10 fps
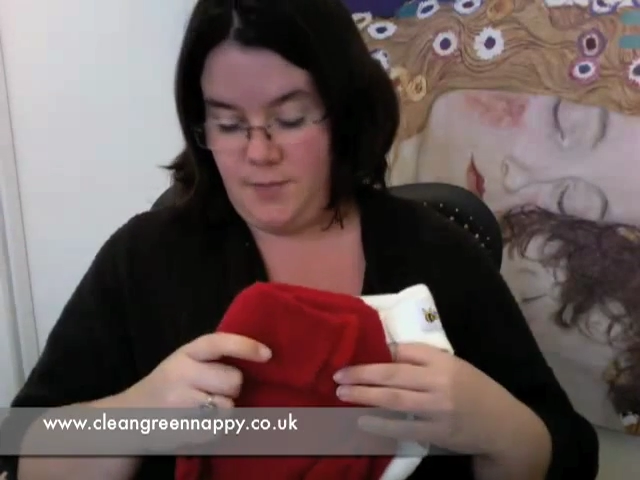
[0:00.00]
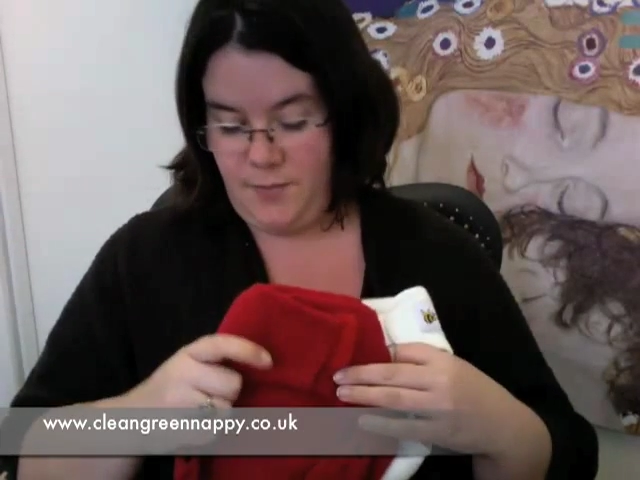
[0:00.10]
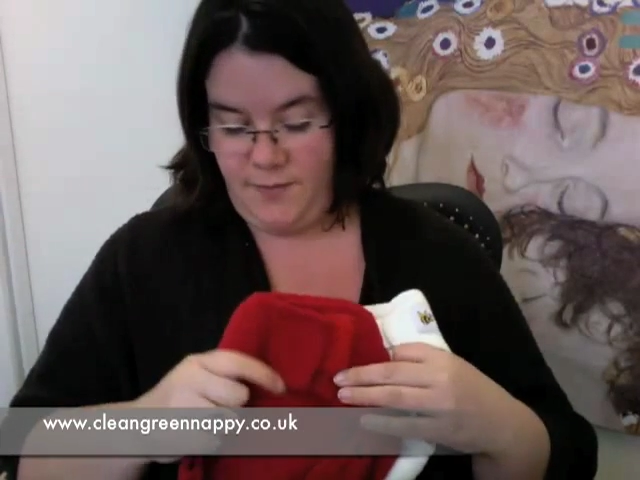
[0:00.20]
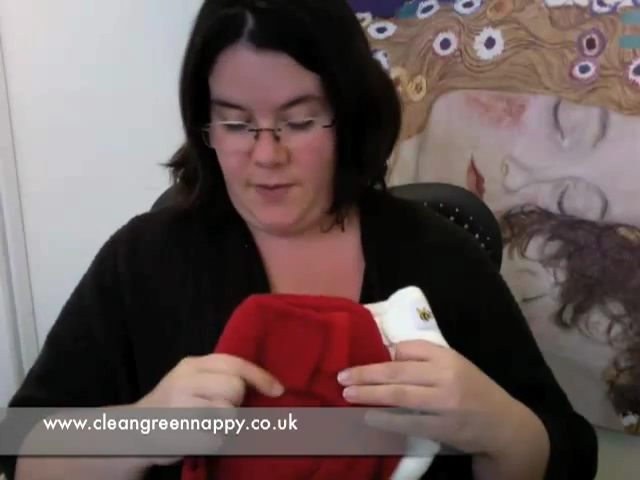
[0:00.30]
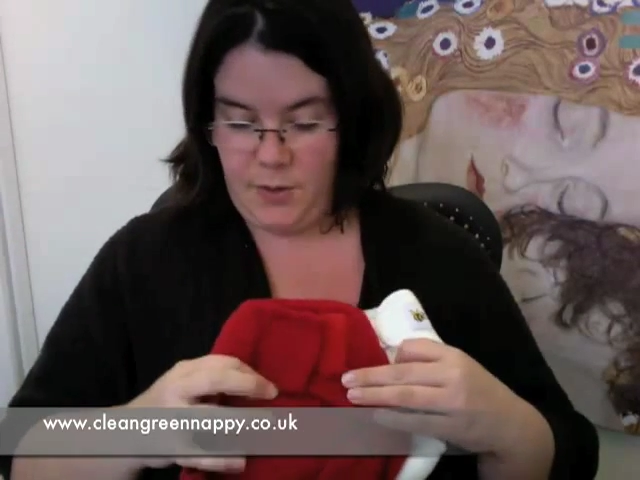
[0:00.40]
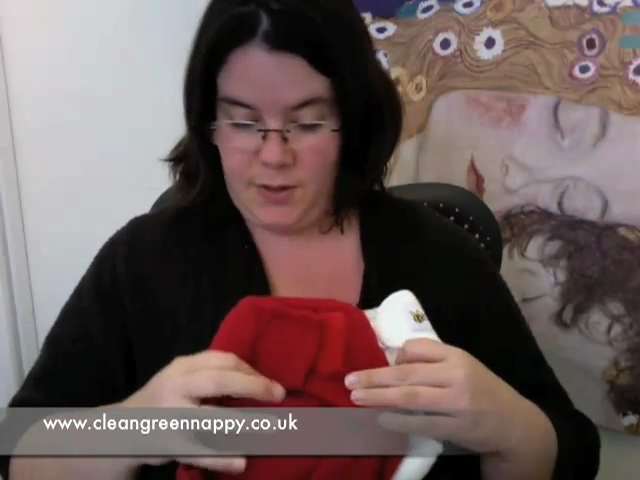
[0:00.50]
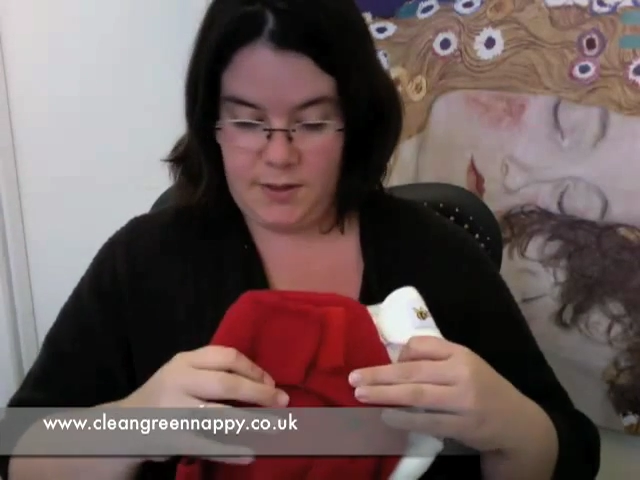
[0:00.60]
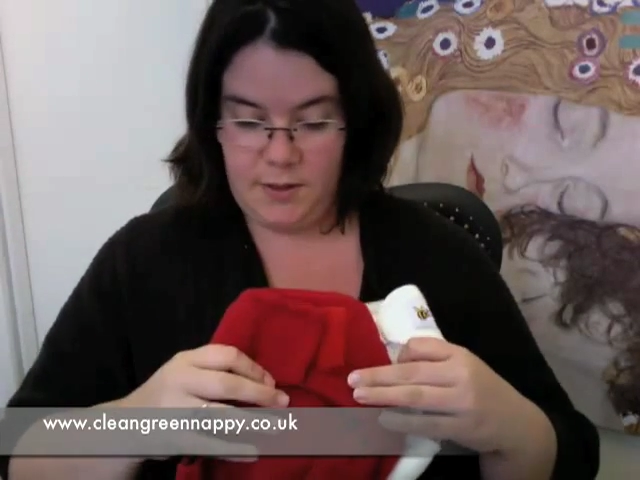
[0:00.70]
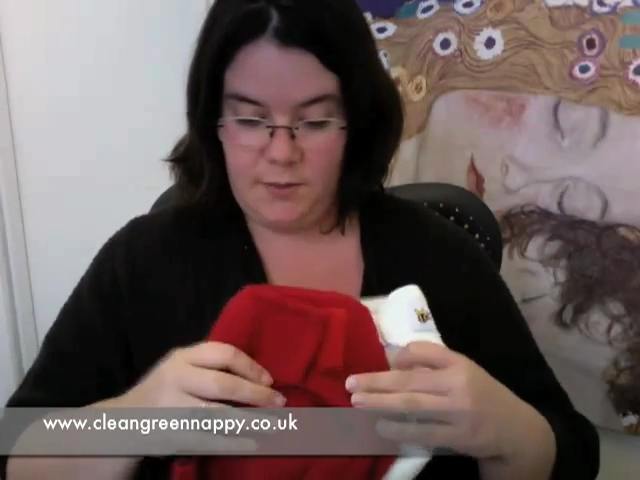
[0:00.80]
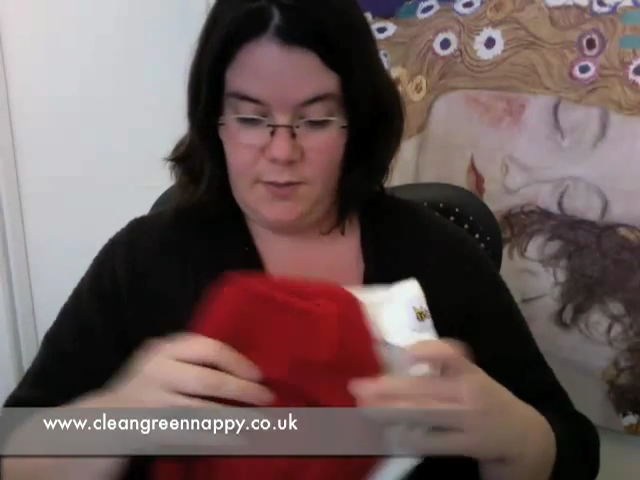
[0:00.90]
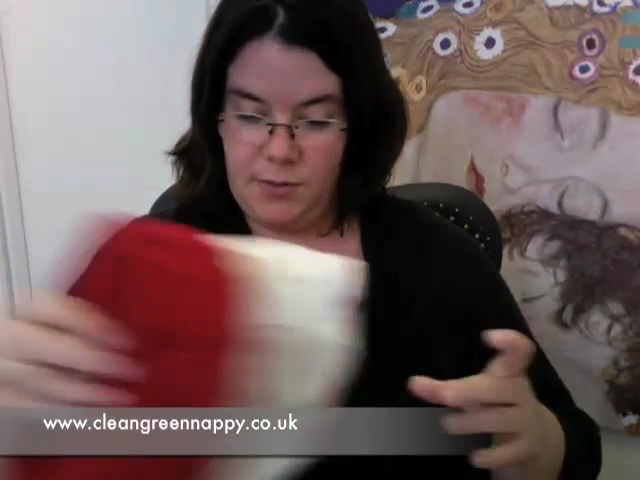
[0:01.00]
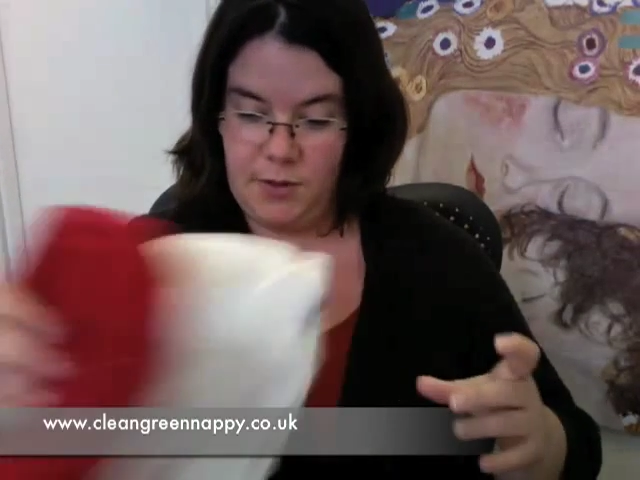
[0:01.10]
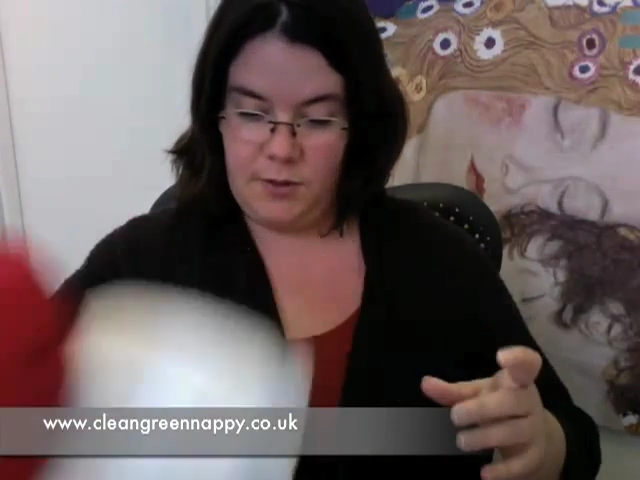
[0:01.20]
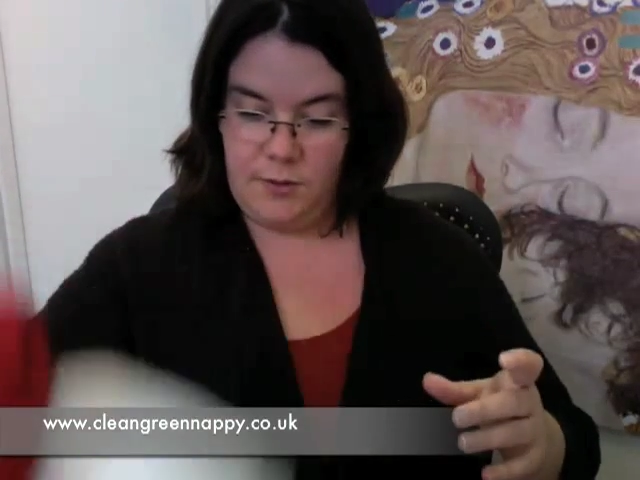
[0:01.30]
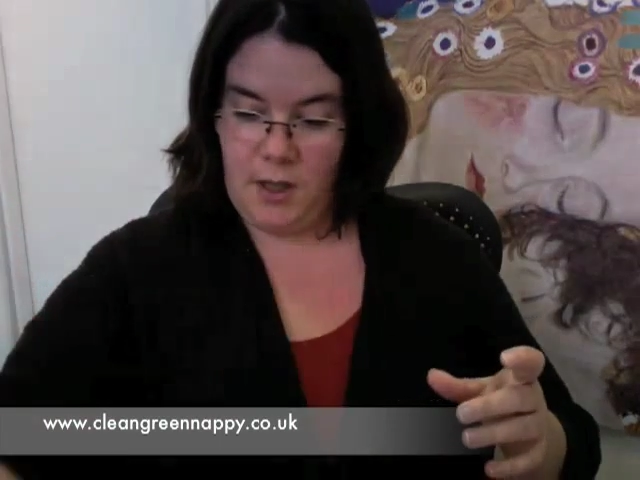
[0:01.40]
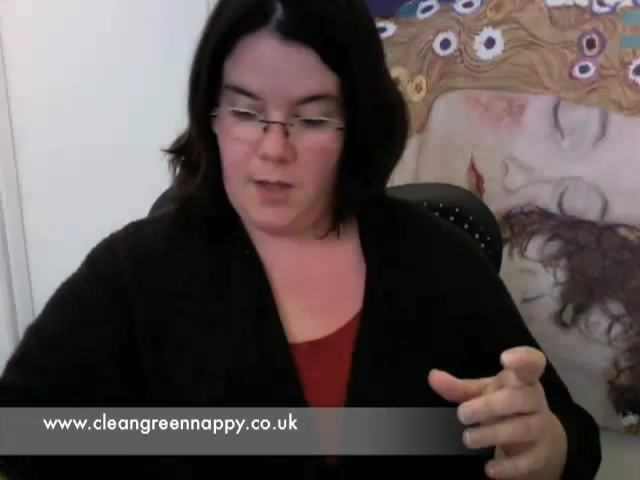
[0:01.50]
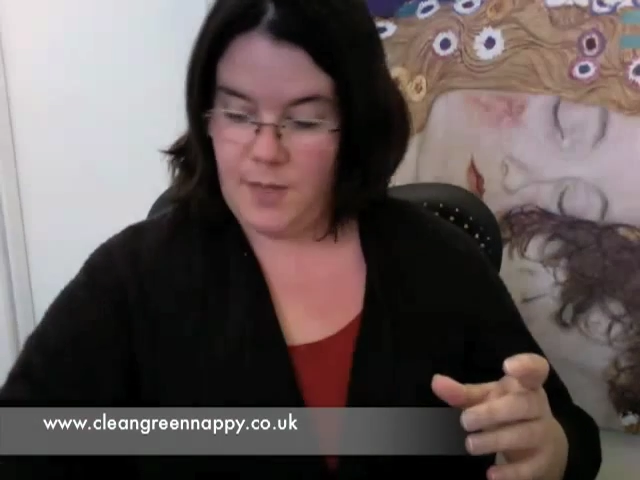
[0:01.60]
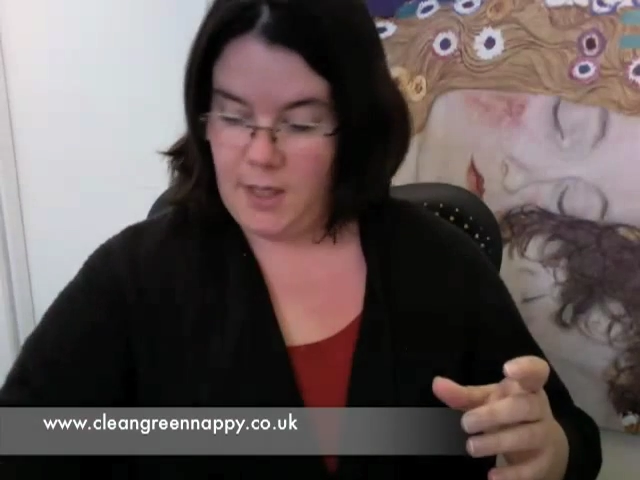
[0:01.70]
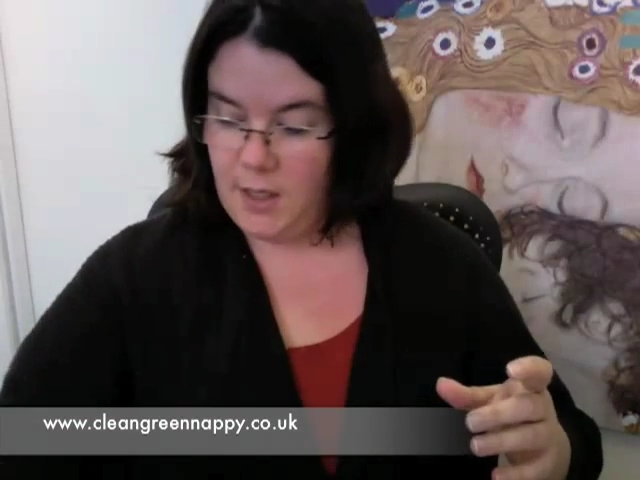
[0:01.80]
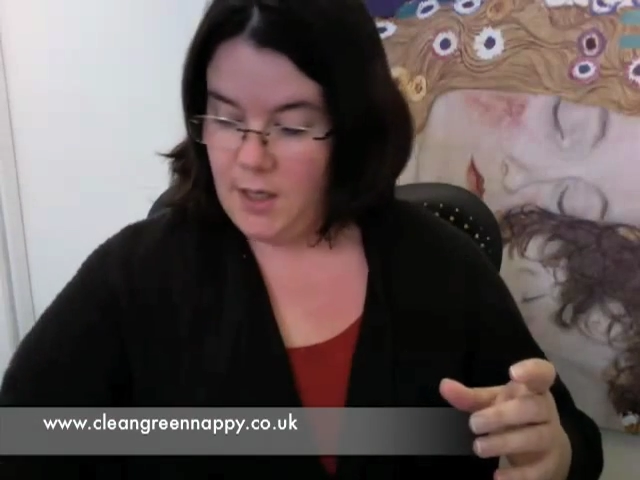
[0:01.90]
fabrics that the wraps do come in.